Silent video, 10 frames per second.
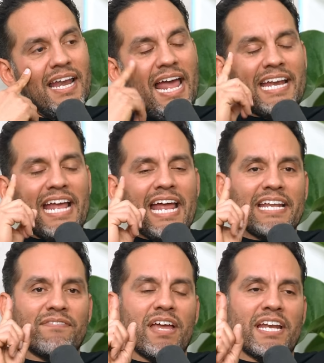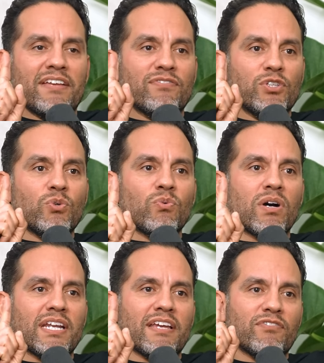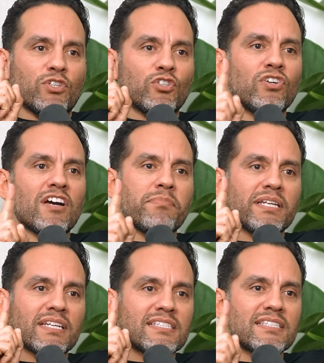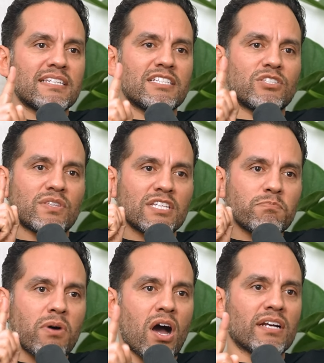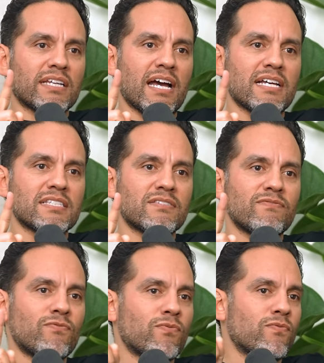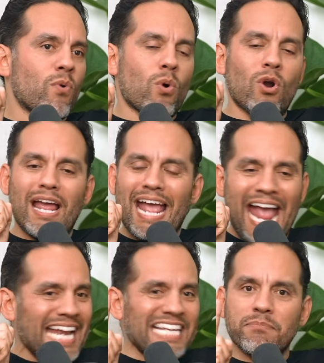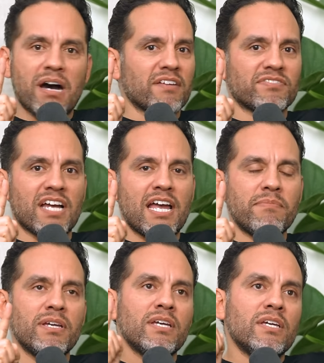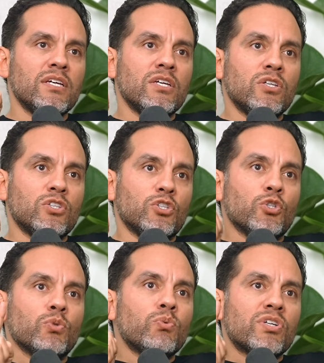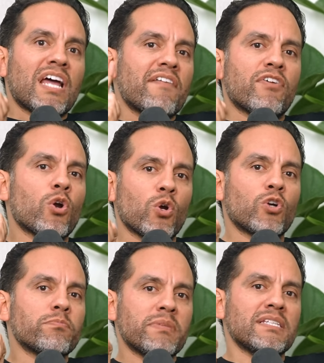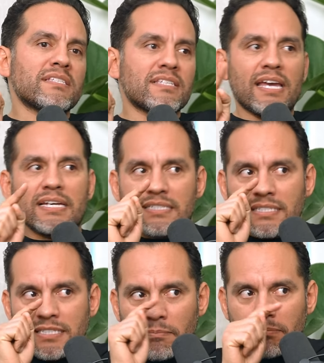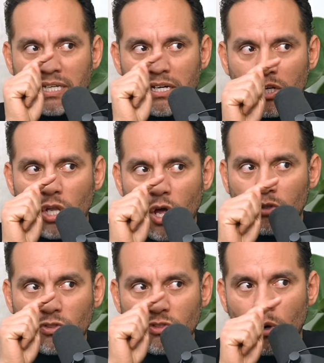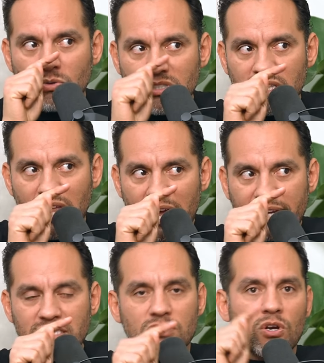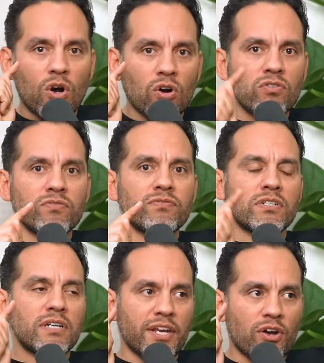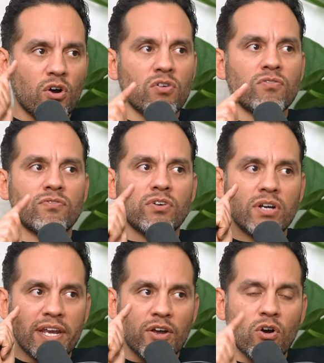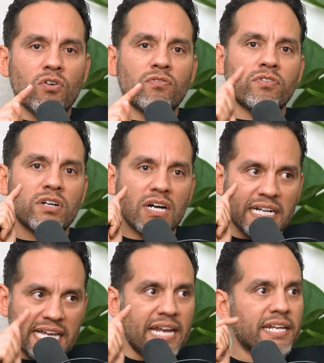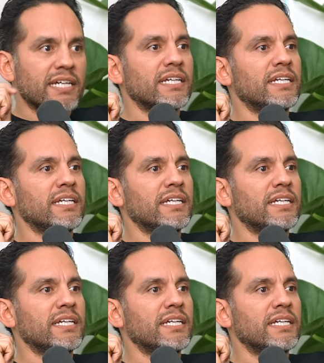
And, and, and if, and if you want, if you have been listening to this podcast for any amount of time, you would have heard me say something along those lines over and over and over again.